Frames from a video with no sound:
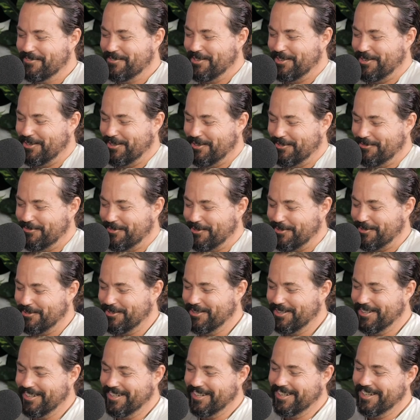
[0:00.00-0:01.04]
Beautiful.
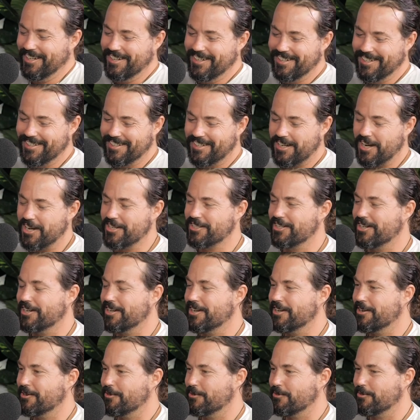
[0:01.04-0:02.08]

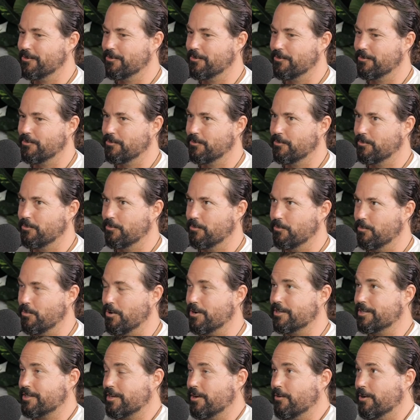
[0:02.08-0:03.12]
Kasia,
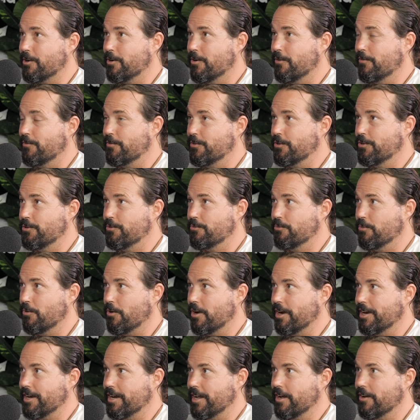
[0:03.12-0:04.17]
what's going on for you
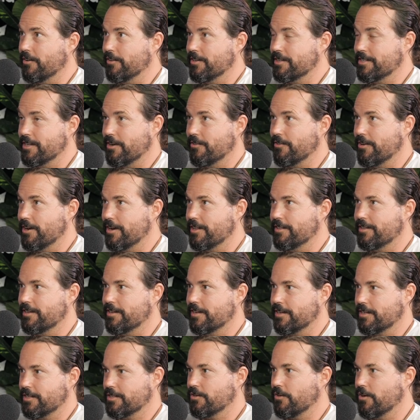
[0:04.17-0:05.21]
right now? Is there
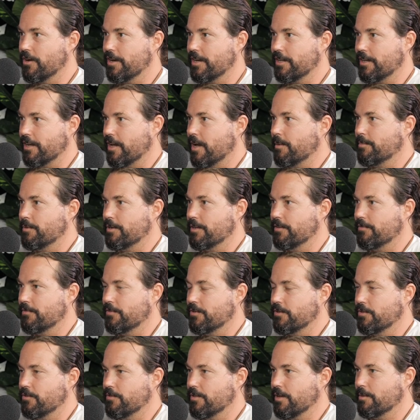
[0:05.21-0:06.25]
anything exciting happening
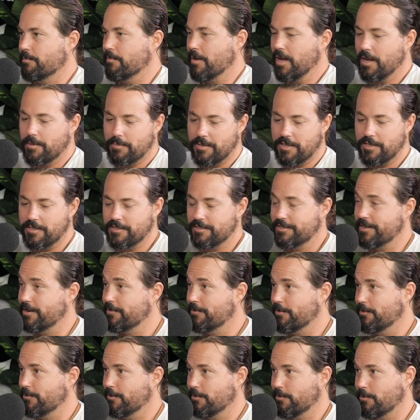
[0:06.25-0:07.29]
for you that maybe is
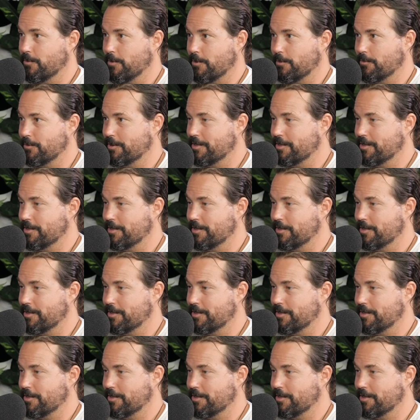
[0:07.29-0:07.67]
different from what